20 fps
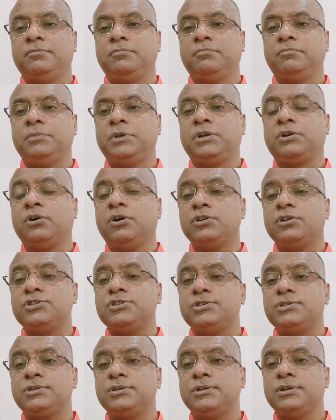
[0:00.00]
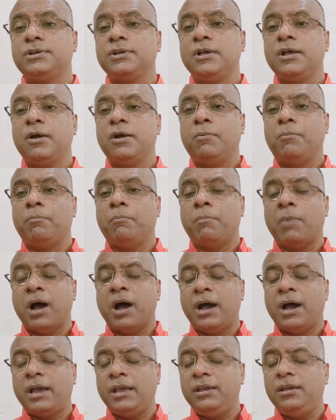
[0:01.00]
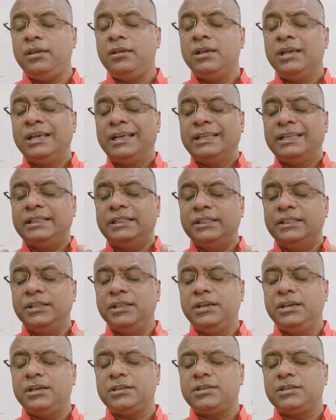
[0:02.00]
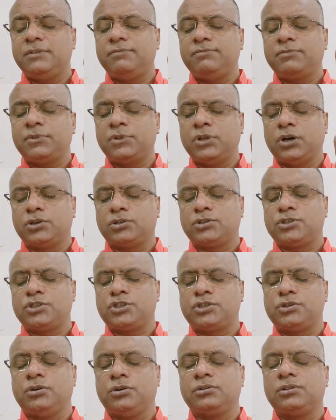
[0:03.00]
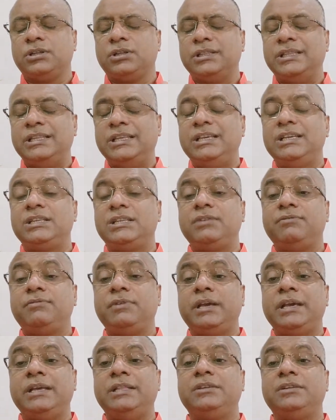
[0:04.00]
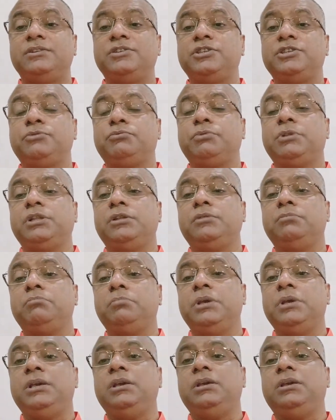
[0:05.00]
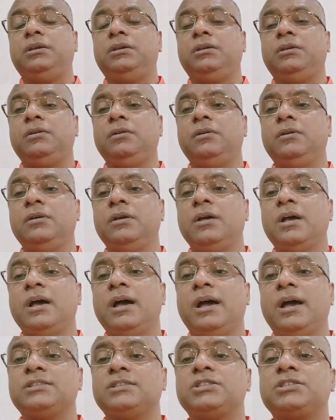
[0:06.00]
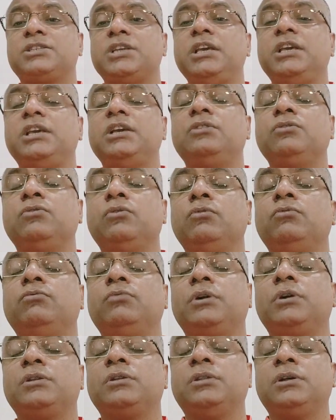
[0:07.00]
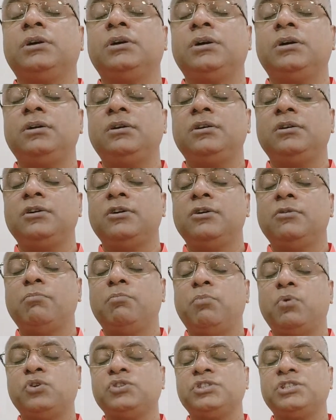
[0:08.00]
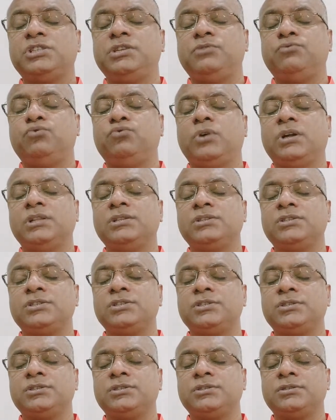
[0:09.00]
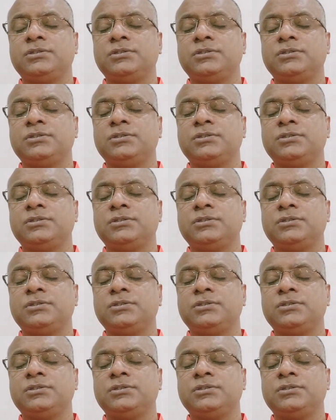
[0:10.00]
because my negative thoughts or the negative energy within me has taken over the positive ones.